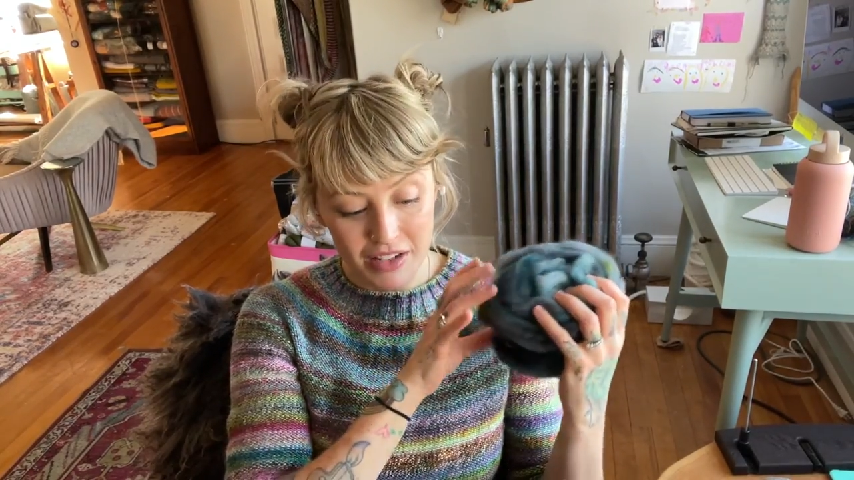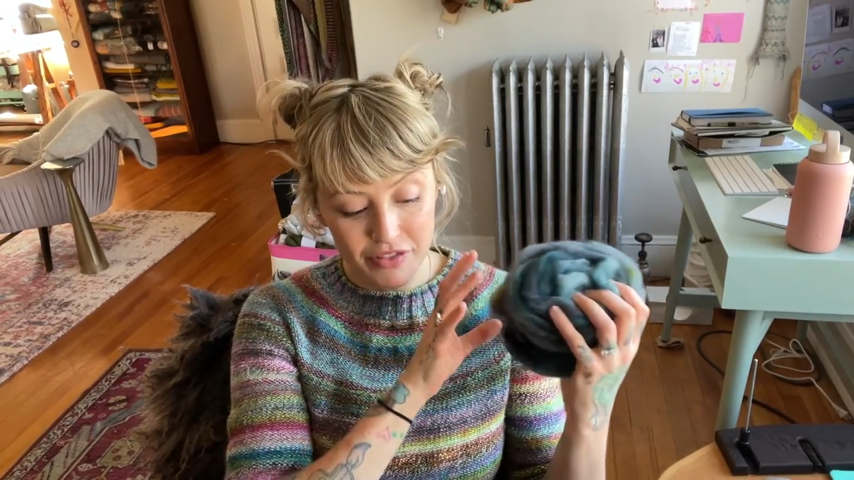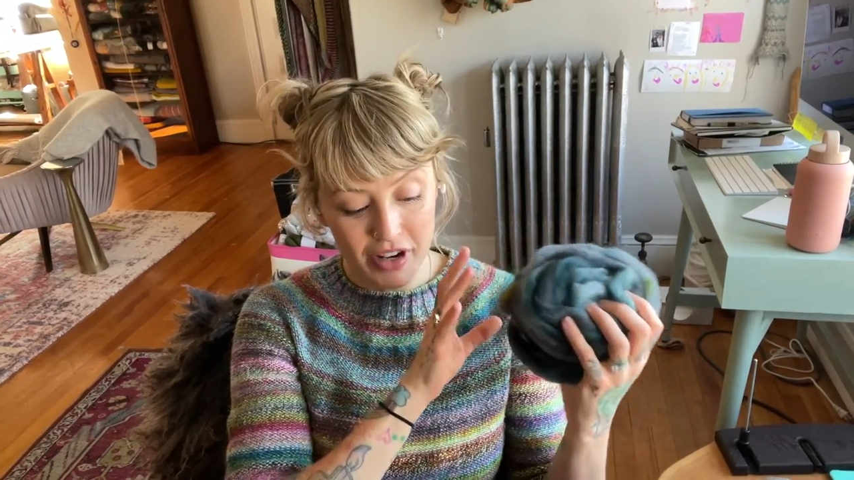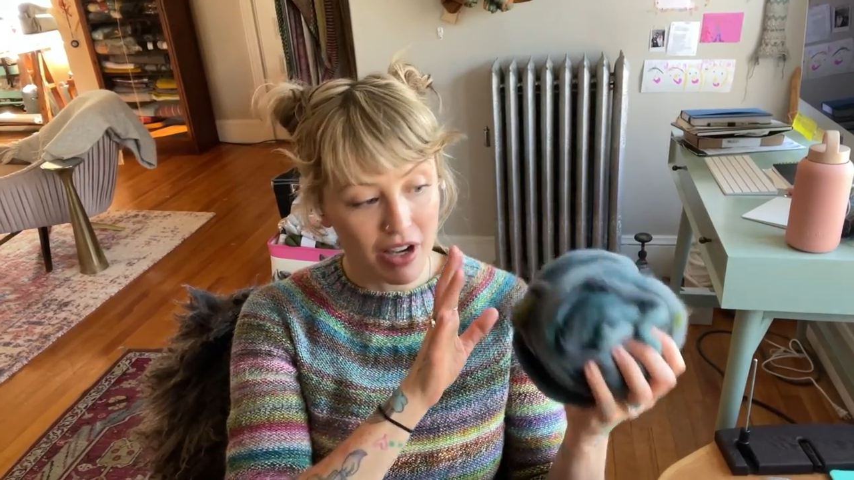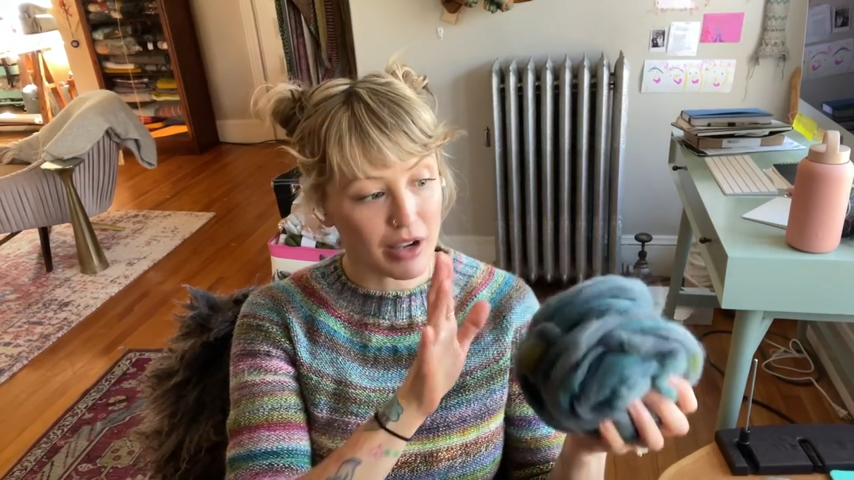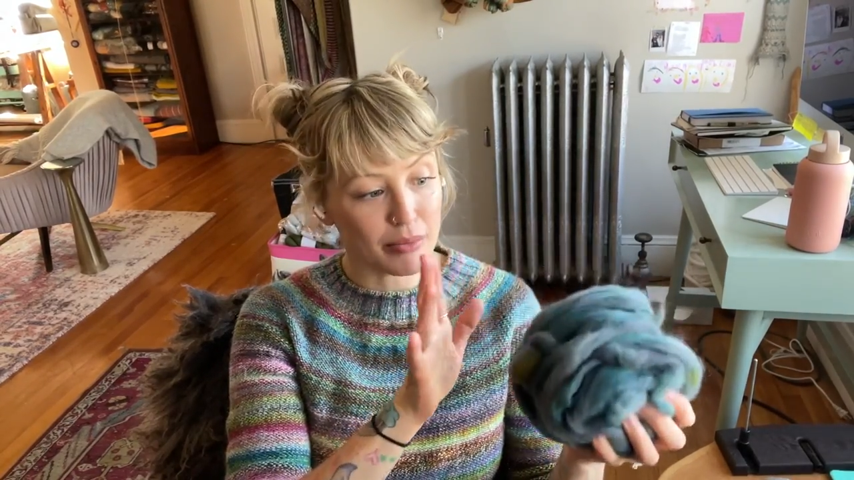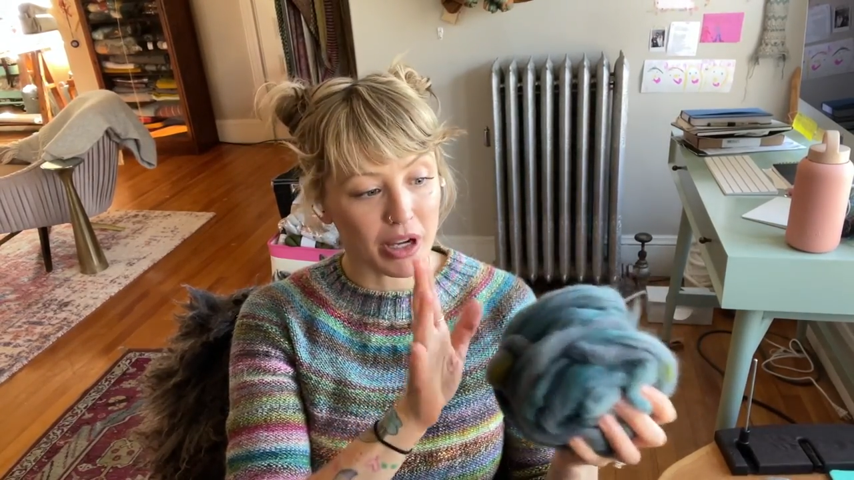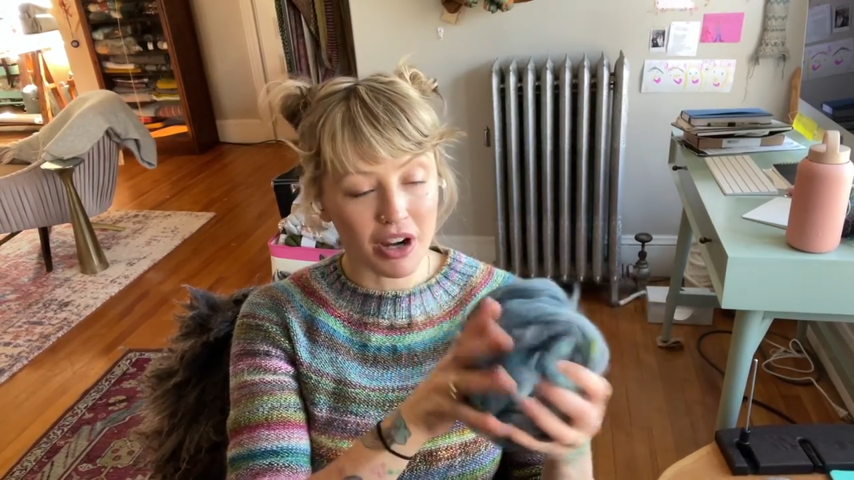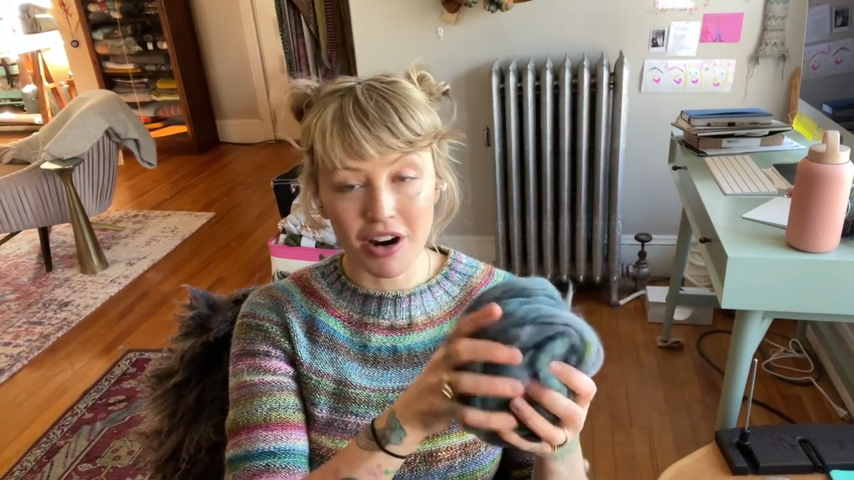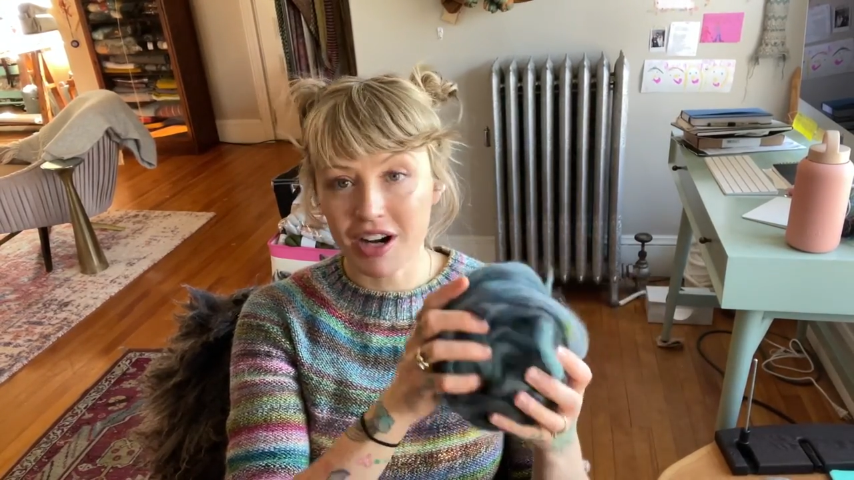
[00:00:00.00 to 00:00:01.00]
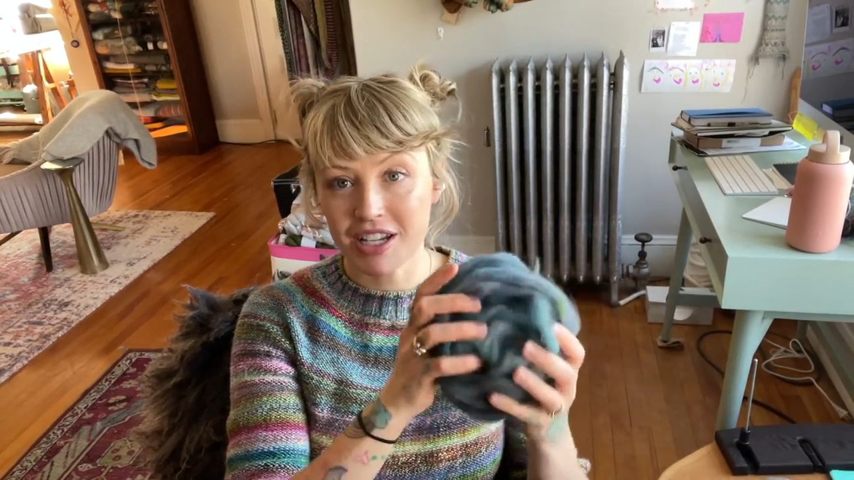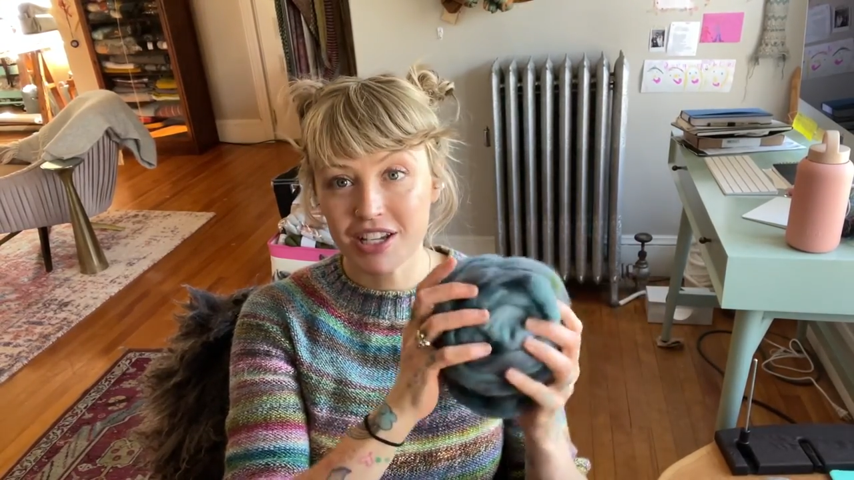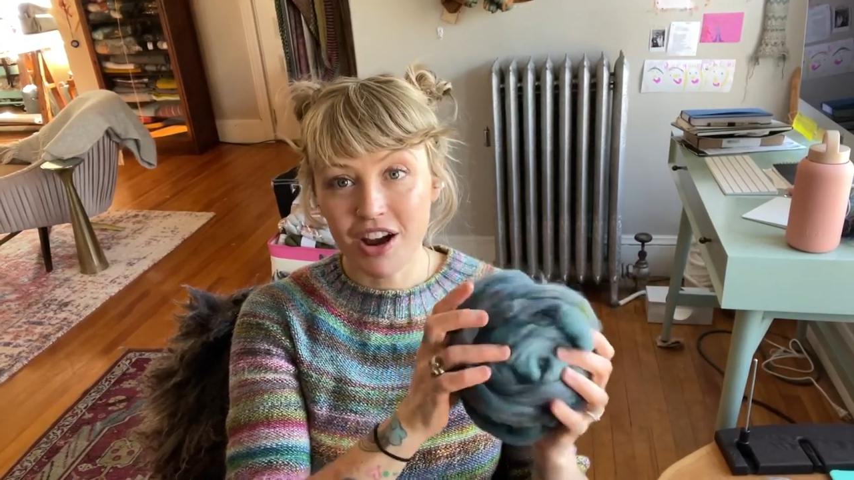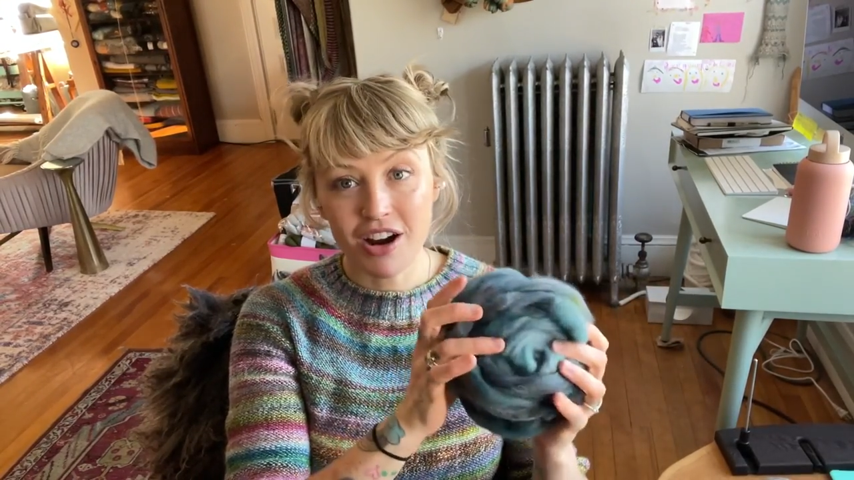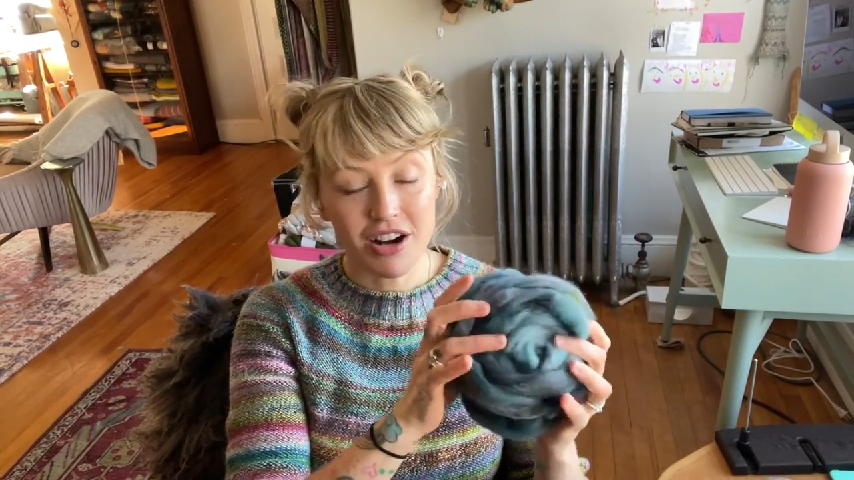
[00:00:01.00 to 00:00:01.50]
from Akara
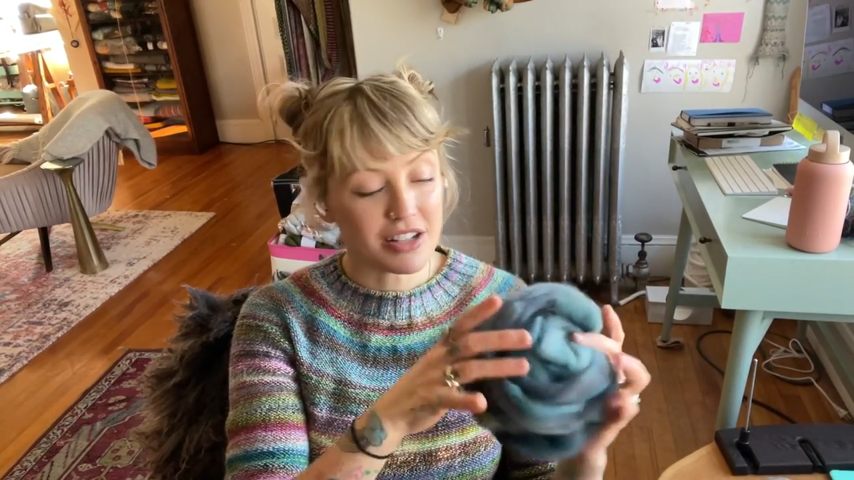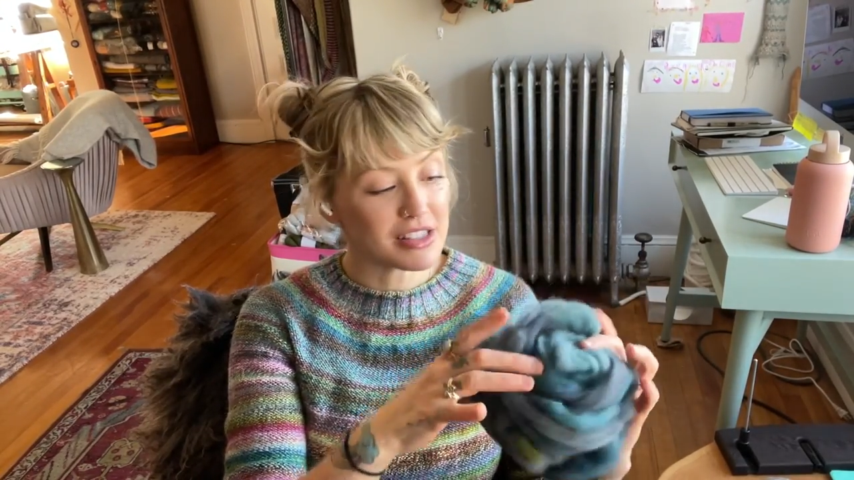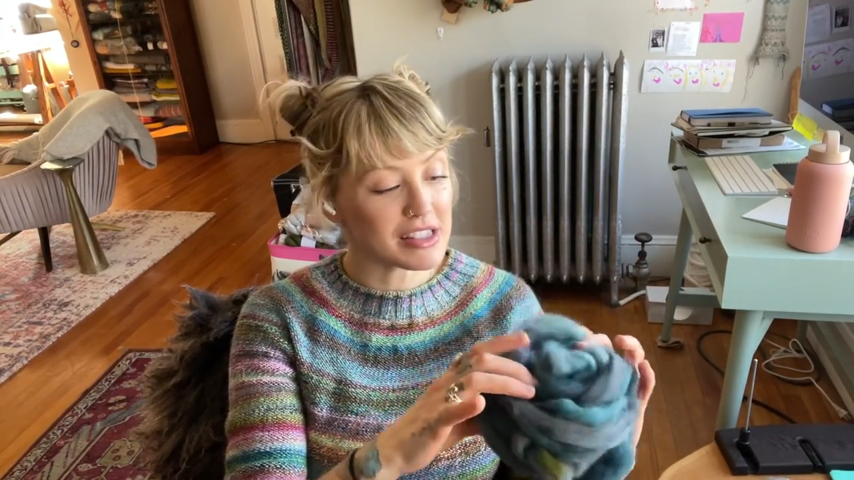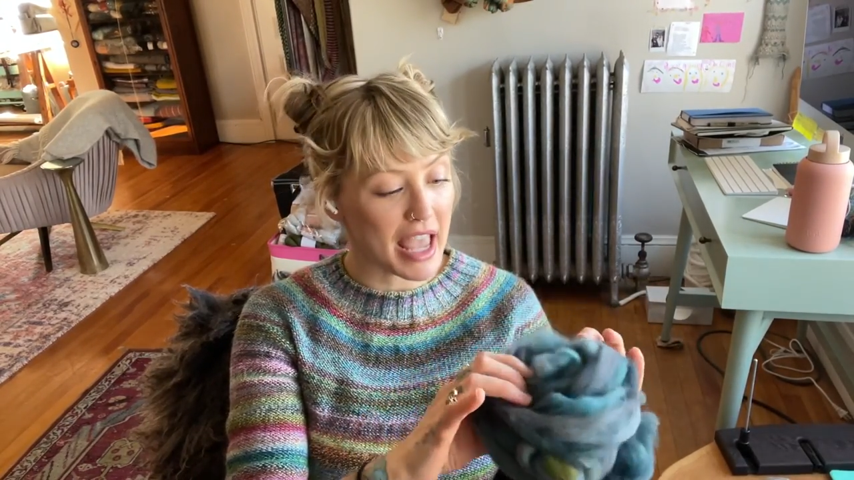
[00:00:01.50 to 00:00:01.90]
Yarns